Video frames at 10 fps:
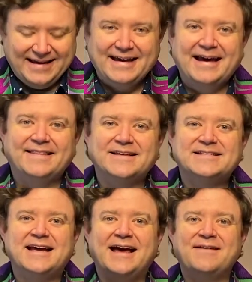At this
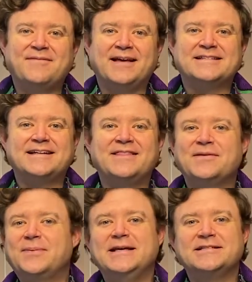time, I extend the
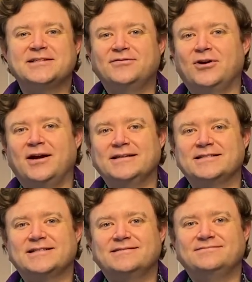peace of
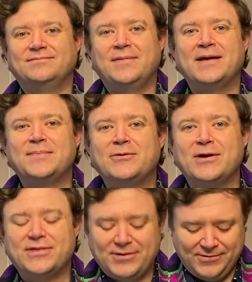Christ. May it be
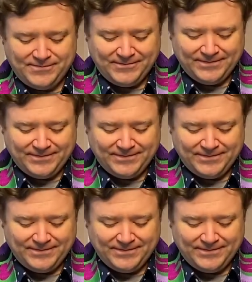with you.